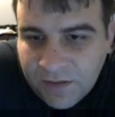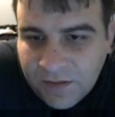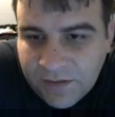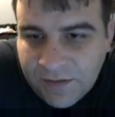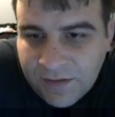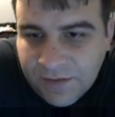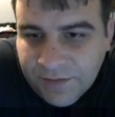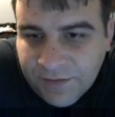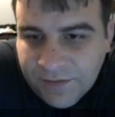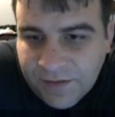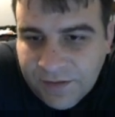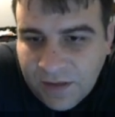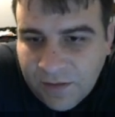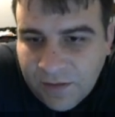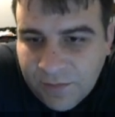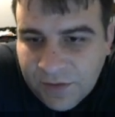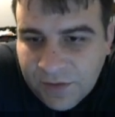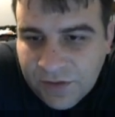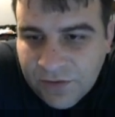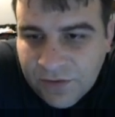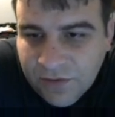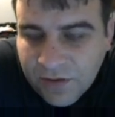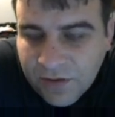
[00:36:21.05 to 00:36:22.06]
Deals
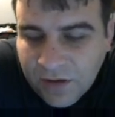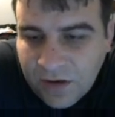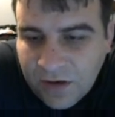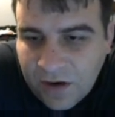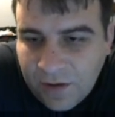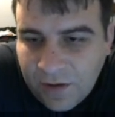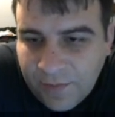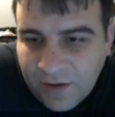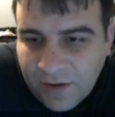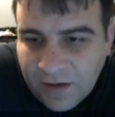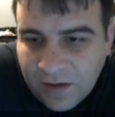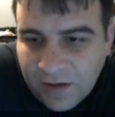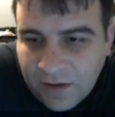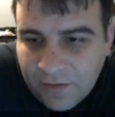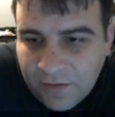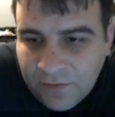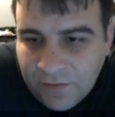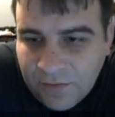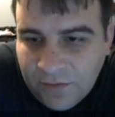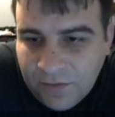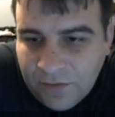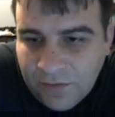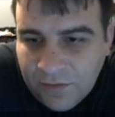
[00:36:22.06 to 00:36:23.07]
damage during combat
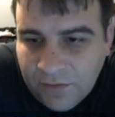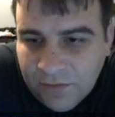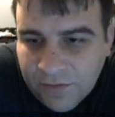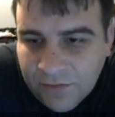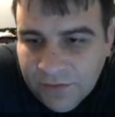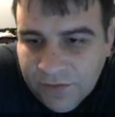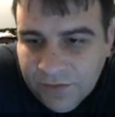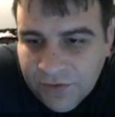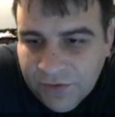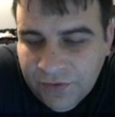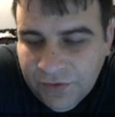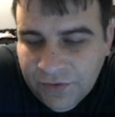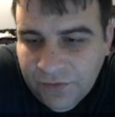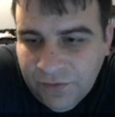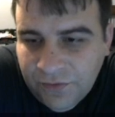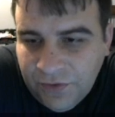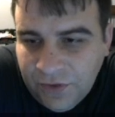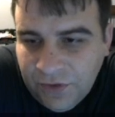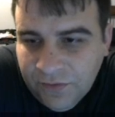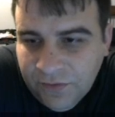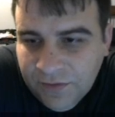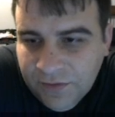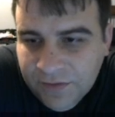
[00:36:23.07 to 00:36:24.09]
equal to
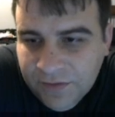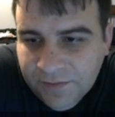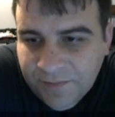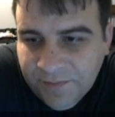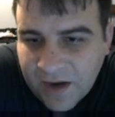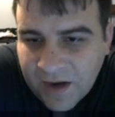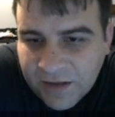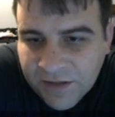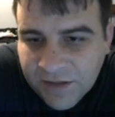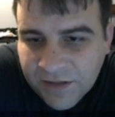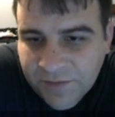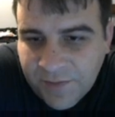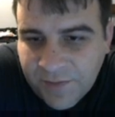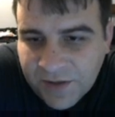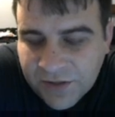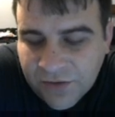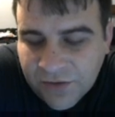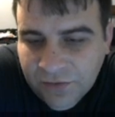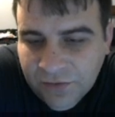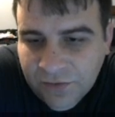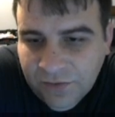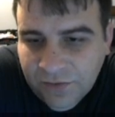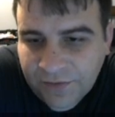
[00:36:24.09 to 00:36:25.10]
unit's max
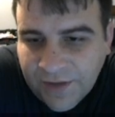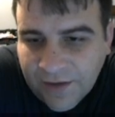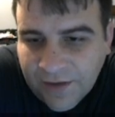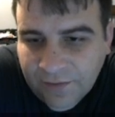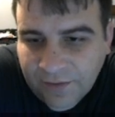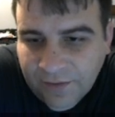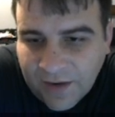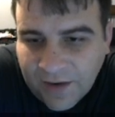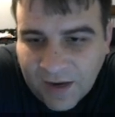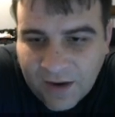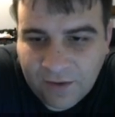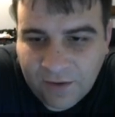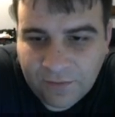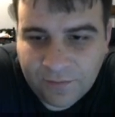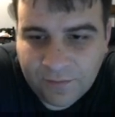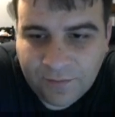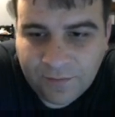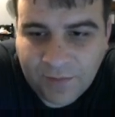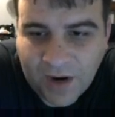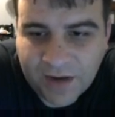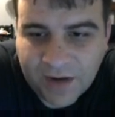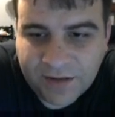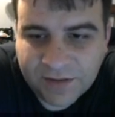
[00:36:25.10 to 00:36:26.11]
special cooldown count
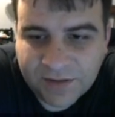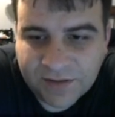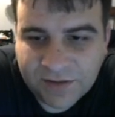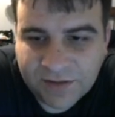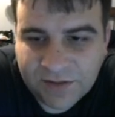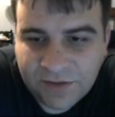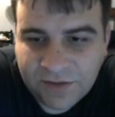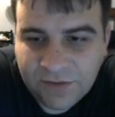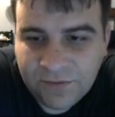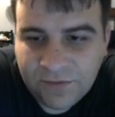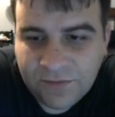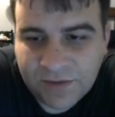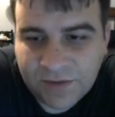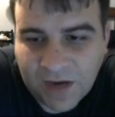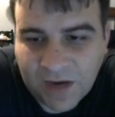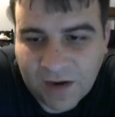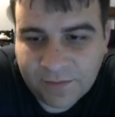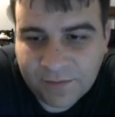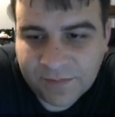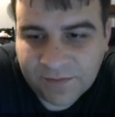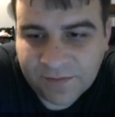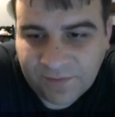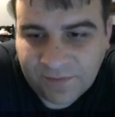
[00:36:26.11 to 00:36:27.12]
-2
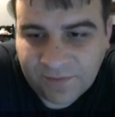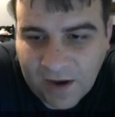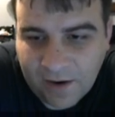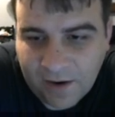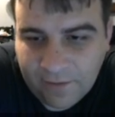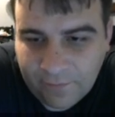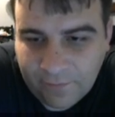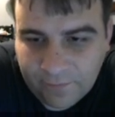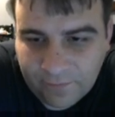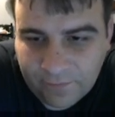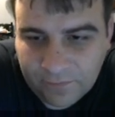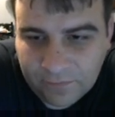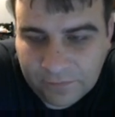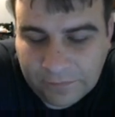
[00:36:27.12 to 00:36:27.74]
times 5.